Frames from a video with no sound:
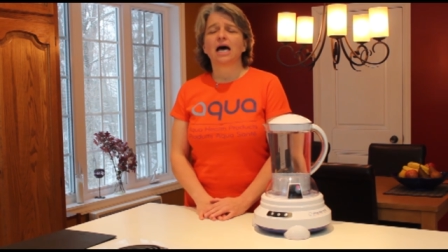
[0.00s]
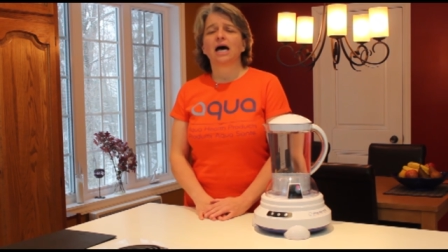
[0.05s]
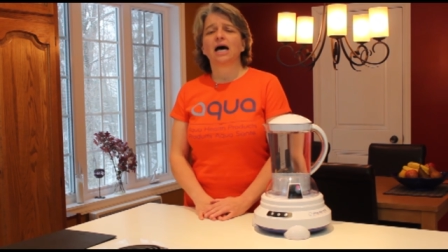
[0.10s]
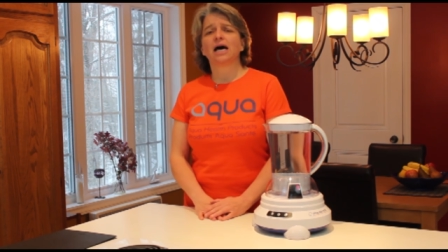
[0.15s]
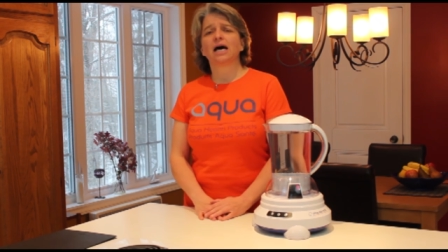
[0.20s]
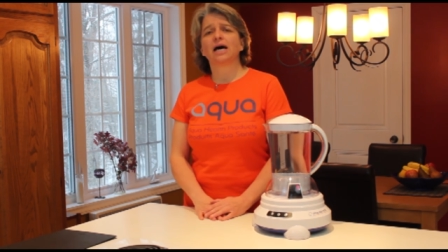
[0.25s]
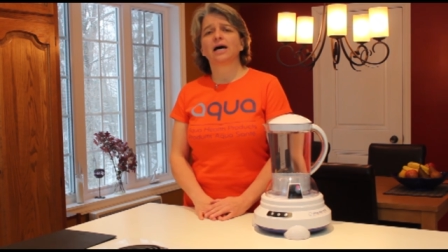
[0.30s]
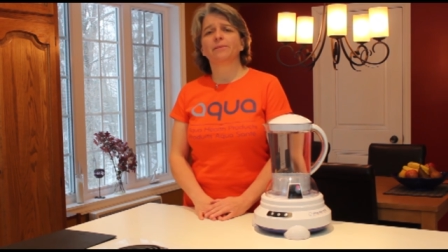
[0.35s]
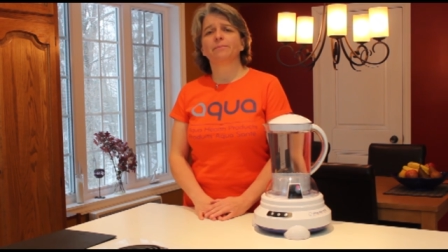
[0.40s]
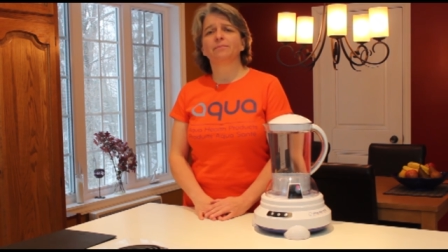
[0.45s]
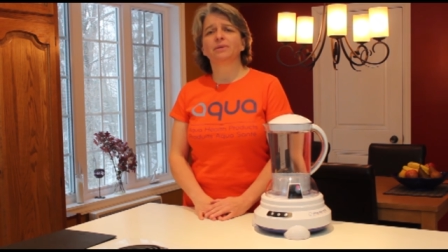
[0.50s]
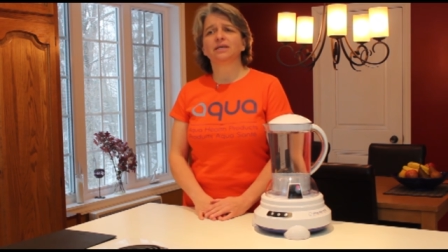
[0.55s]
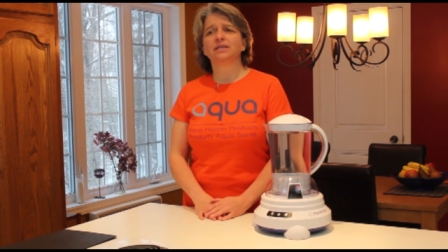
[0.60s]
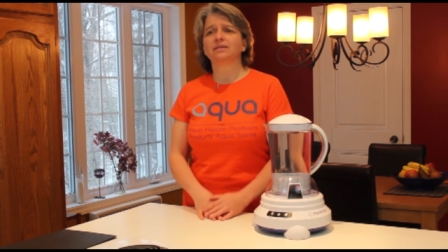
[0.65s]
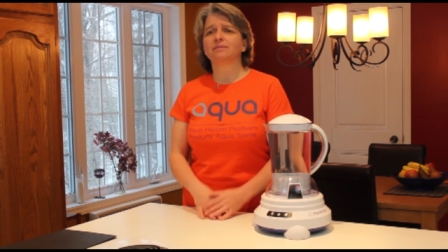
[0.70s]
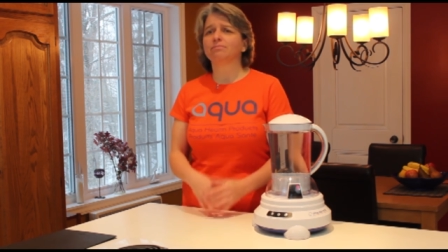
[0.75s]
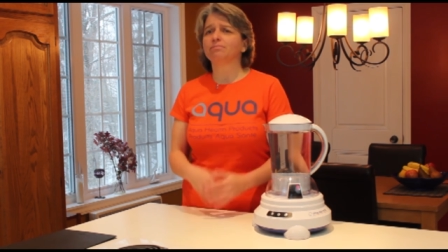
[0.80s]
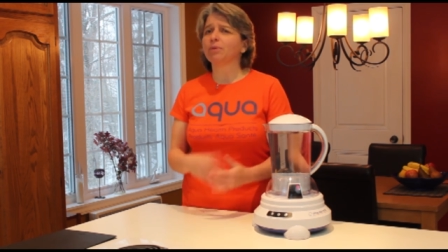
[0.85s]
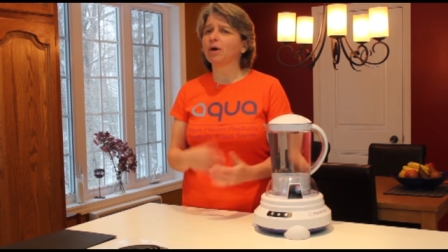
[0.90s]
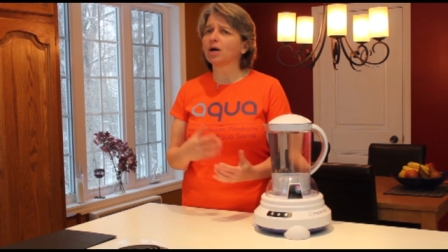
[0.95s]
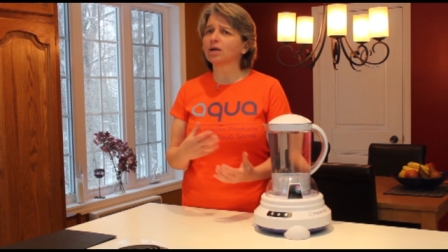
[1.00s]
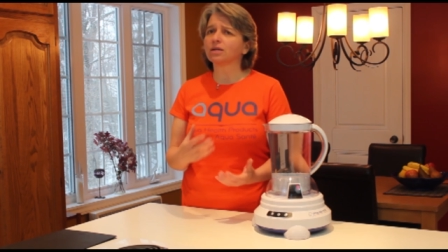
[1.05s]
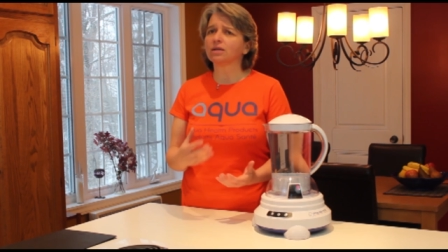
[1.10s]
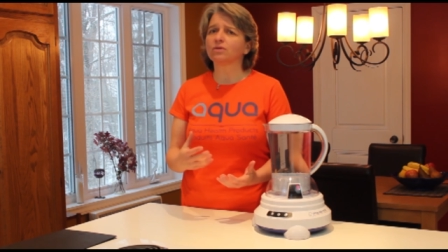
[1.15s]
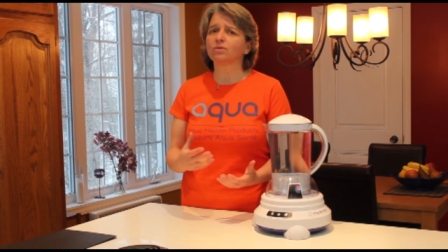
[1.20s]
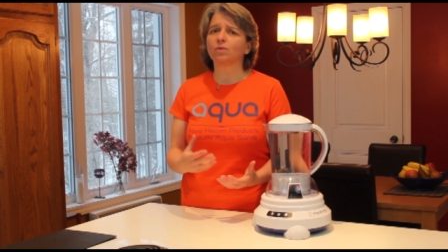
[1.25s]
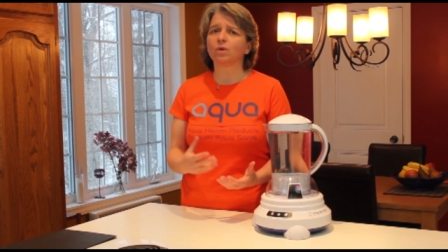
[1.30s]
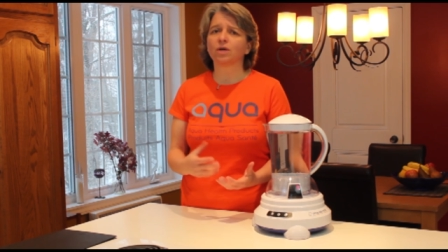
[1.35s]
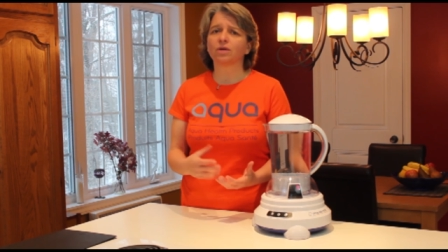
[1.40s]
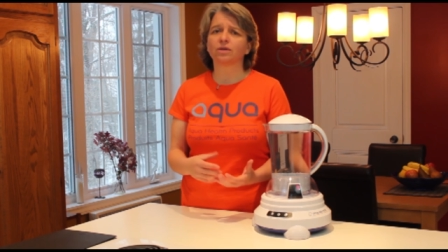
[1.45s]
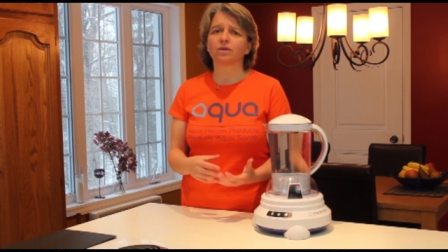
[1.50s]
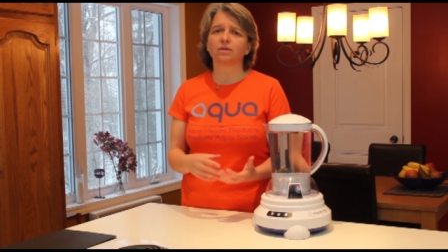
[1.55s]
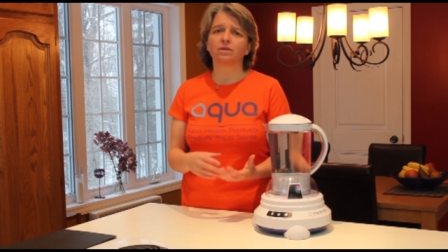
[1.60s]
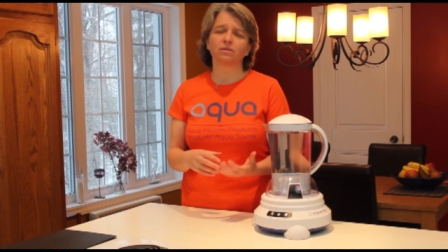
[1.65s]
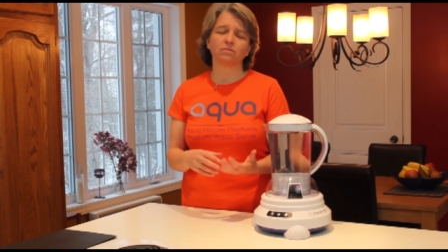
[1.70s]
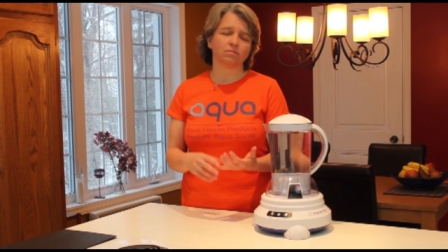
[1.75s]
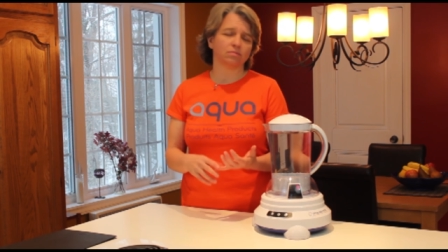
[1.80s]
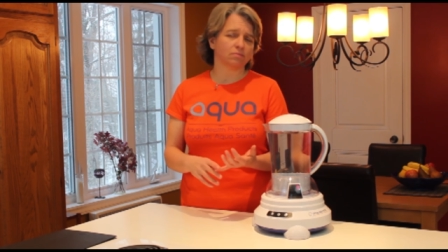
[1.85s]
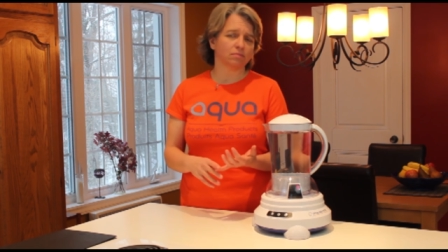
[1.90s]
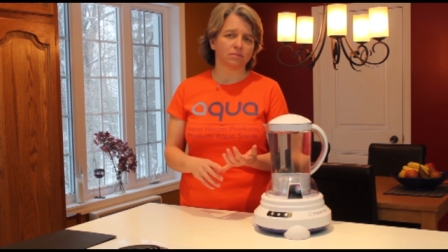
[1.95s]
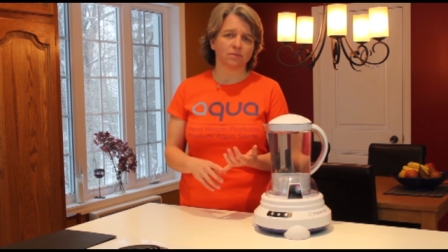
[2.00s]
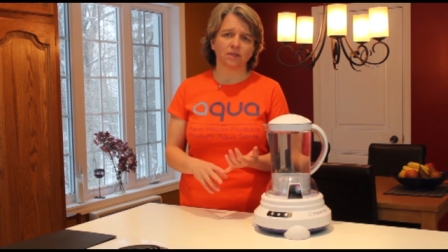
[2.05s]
um, but bottled water,